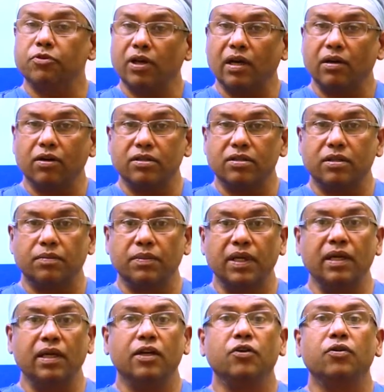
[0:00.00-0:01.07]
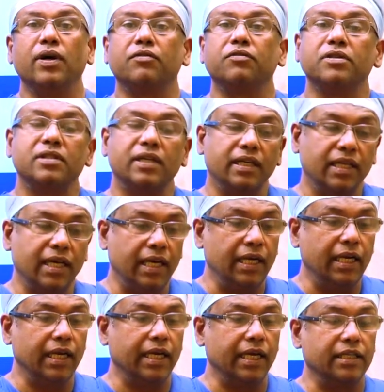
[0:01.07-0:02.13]
thoracostomy, you have to say the
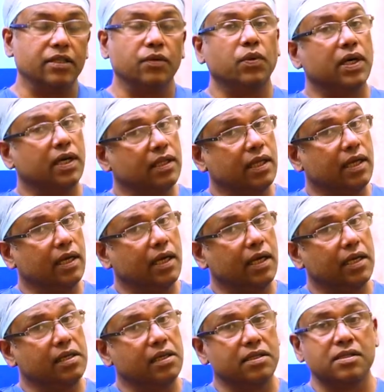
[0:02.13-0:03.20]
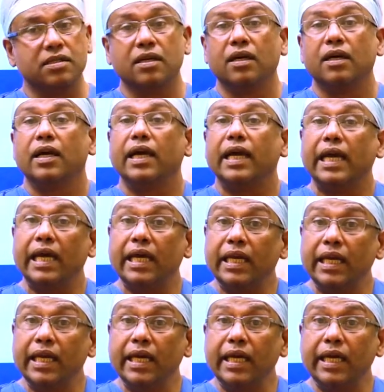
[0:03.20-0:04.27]
indication. What are the indications?
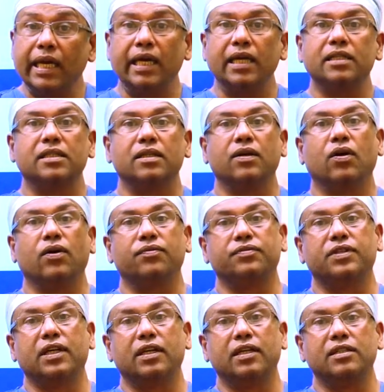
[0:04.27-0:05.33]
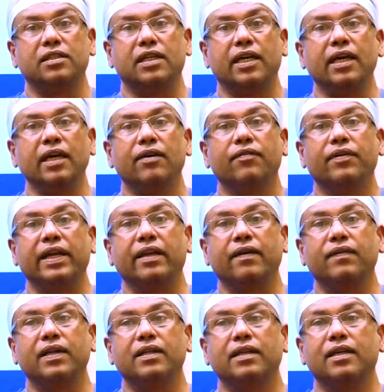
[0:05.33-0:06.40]
Any case of
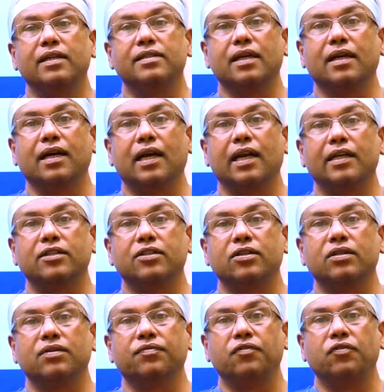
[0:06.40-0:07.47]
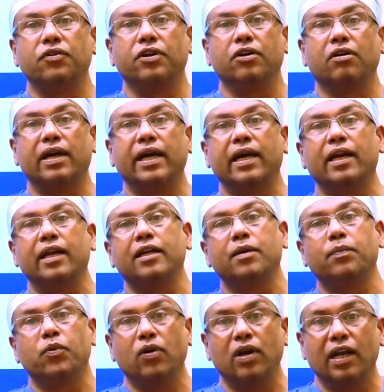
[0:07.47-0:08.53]
whenever there is a collection of the fluid or air in the
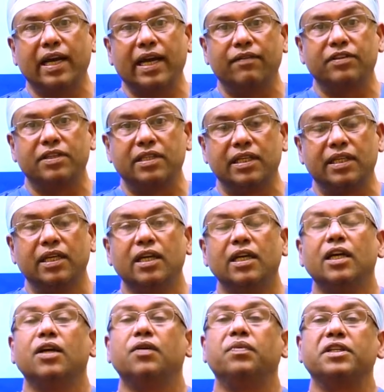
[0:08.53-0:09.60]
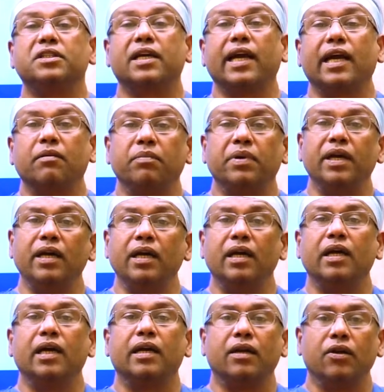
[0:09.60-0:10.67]
pleural cavity, which can be
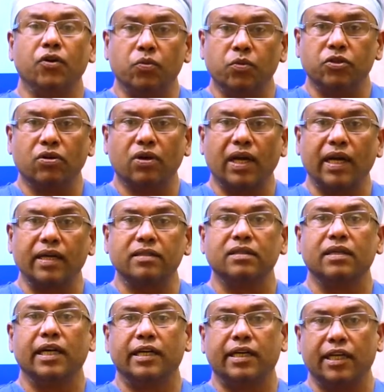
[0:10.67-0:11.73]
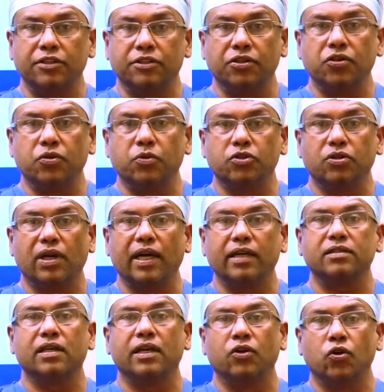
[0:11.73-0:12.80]
a pneumothorax, a tension
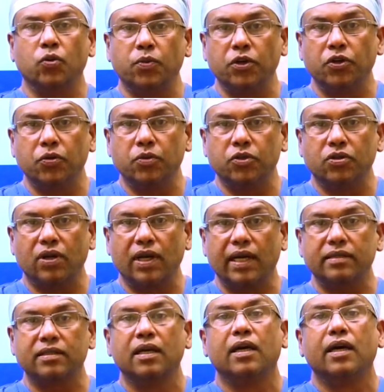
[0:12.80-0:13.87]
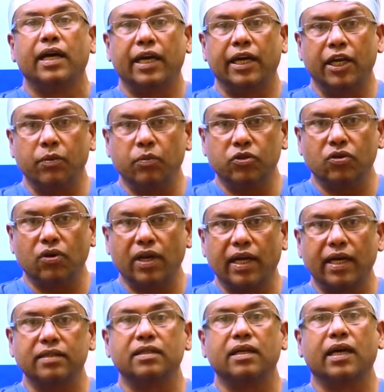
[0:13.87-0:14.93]
pneumothorax, an open pneumothorax, a
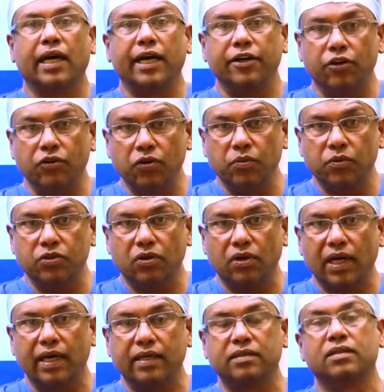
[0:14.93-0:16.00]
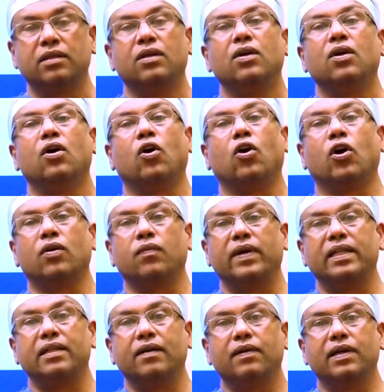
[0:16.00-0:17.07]
hemothorax, hydropneumothorax, or
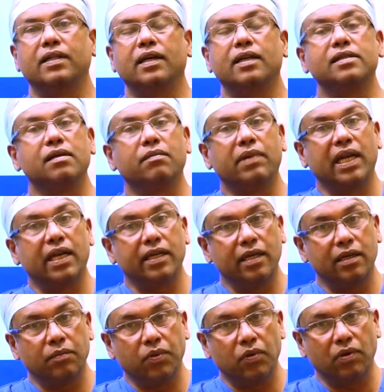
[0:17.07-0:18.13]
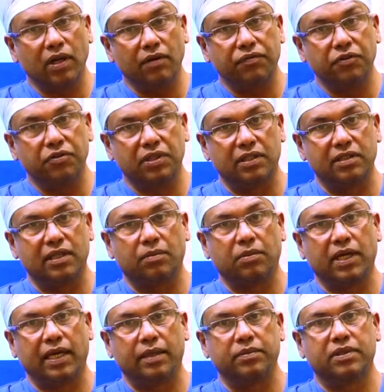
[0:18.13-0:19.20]
whenever there is a malignant pleural effusion
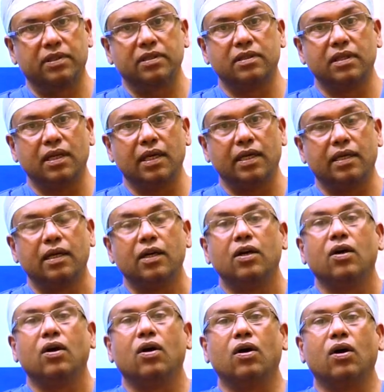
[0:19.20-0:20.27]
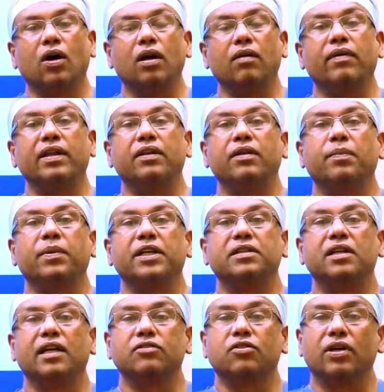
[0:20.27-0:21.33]
sometimes, isn't it? Or when the
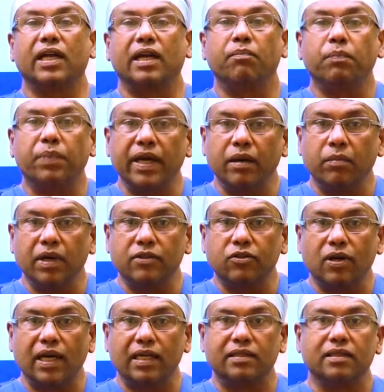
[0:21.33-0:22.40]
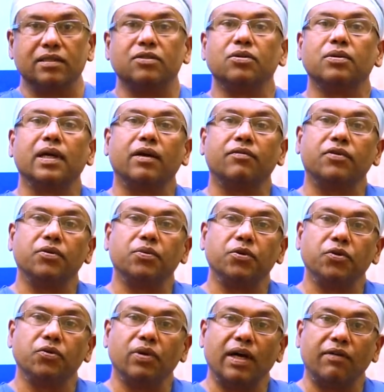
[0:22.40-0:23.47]
patient has got empyhemathoracis,
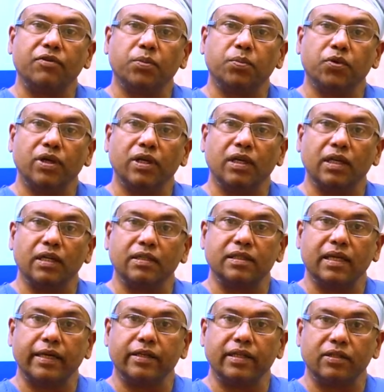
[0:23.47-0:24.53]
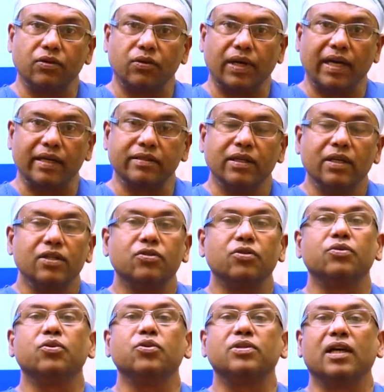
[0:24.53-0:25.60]
you have to put it inside the thorax. So
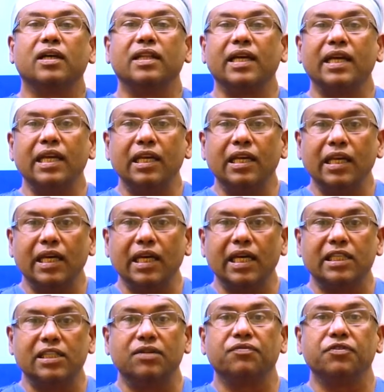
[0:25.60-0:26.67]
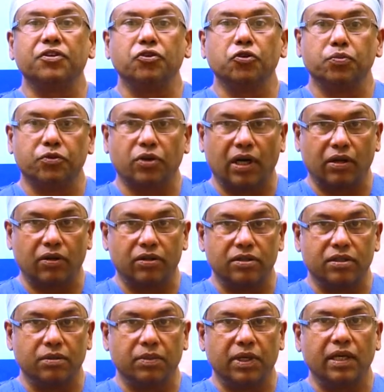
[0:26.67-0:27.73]
those are the indication for tube
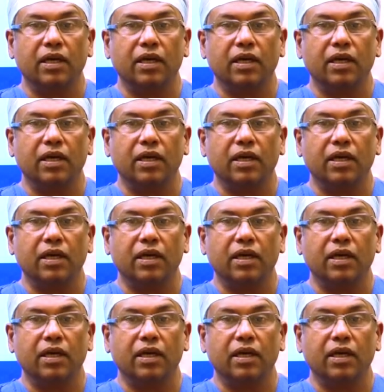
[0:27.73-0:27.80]
thoracostomy.